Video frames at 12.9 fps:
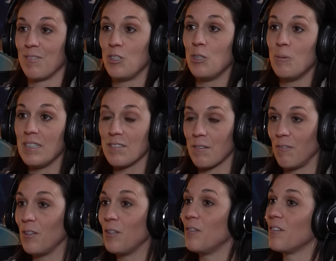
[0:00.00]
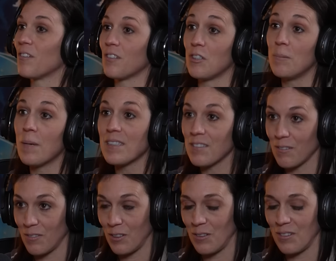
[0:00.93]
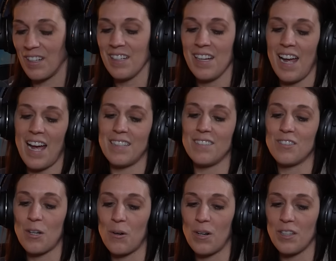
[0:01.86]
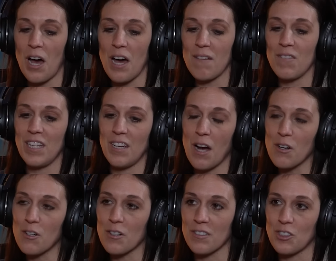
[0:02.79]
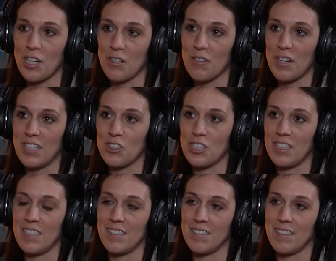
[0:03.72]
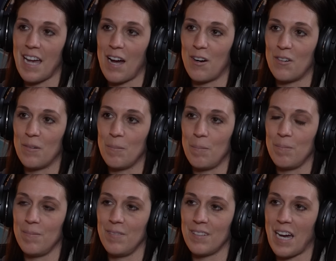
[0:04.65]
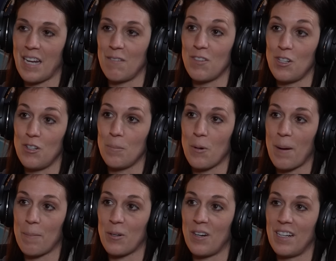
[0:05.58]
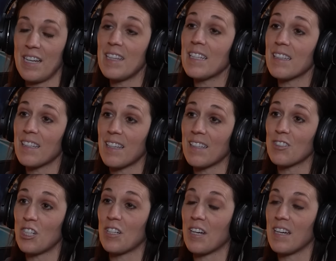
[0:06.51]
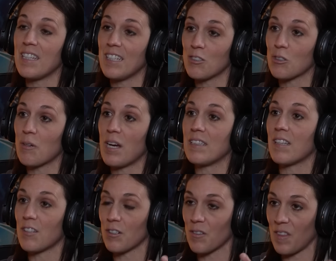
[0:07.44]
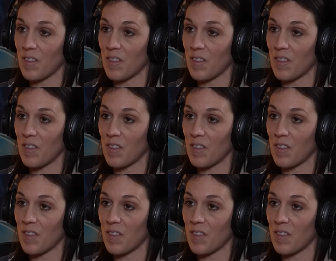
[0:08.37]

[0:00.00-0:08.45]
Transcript: 2 weeks of food or 2 months of food. And so a lot of the younger generation is now kind of the new prepper. And I think that that's good. I think it's great that they're